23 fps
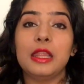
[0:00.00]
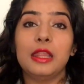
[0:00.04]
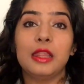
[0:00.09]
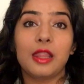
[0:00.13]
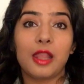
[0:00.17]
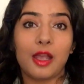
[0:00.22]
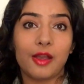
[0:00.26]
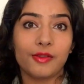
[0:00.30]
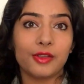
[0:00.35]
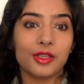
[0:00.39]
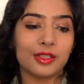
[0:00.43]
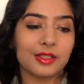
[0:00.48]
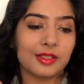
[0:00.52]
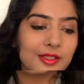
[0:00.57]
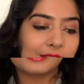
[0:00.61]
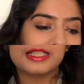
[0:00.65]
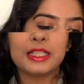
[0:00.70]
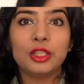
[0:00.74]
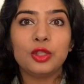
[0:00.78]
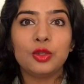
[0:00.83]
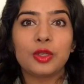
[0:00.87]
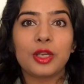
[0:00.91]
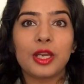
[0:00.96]
Love it. Last
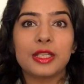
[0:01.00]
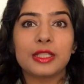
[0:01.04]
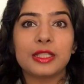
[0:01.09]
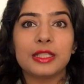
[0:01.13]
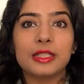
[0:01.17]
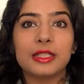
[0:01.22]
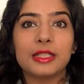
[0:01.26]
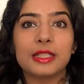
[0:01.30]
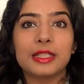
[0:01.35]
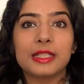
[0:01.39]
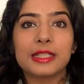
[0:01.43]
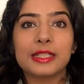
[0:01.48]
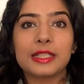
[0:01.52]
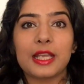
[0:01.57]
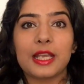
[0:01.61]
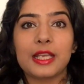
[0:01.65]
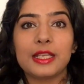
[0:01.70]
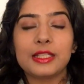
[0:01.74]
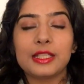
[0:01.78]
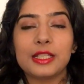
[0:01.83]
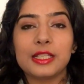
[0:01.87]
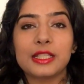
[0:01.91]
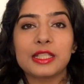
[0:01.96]
thing you get in this
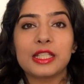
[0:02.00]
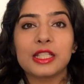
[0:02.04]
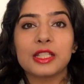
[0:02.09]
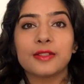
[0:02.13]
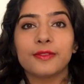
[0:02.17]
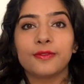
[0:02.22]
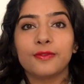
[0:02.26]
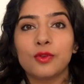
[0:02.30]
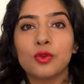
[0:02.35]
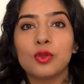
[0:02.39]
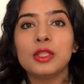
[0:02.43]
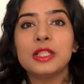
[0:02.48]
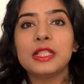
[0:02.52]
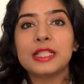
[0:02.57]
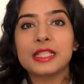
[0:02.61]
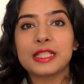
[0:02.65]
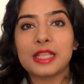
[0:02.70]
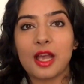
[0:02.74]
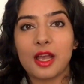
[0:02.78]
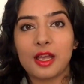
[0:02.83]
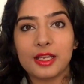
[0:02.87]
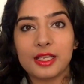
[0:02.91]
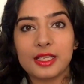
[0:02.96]
set is this
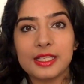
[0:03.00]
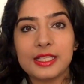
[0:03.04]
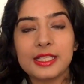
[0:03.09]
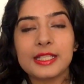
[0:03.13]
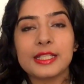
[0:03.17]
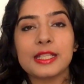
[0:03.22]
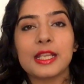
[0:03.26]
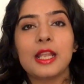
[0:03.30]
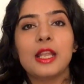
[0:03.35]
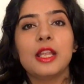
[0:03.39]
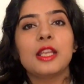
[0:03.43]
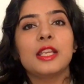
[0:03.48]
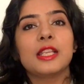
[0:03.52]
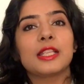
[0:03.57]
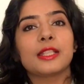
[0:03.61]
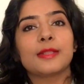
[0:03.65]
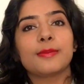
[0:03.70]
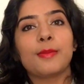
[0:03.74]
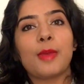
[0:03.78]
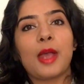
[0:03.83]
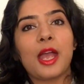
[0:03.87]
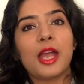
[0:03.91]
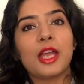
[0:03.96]
full-size
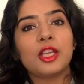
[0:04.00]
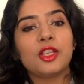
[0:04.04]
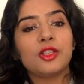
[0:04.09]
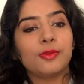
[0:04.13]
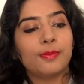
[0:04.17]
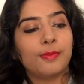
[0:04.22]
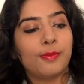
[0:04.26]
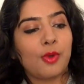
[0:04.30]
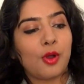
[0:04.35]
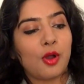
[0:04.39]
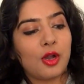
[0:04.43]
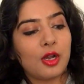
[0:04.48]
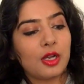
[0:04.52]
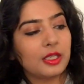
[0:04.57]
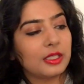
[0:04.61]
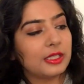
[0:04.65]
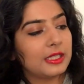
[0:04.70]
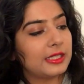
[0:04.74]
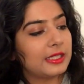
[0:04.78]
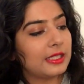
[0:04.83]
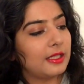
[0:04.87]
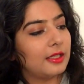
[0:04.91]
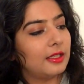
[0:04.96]

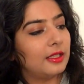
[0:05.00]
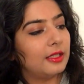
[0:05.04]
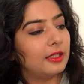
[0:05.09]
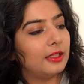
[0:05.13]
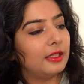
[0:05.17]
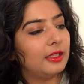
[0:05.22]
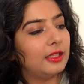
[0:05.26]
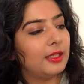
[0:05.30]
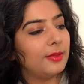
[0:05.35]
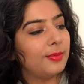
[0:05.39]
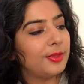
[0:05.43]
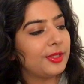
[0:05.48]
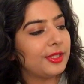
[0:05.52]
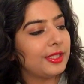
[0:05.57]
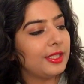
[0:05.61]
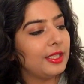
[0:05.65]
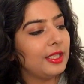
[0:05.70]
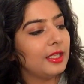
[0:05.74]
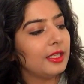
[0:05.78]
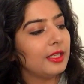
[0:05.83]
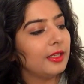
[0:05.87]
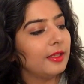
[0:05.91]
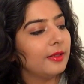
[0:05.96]
SMASHBOX
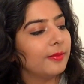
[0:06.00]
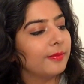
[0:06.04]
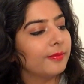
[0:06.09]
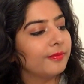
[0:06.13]
lipstick,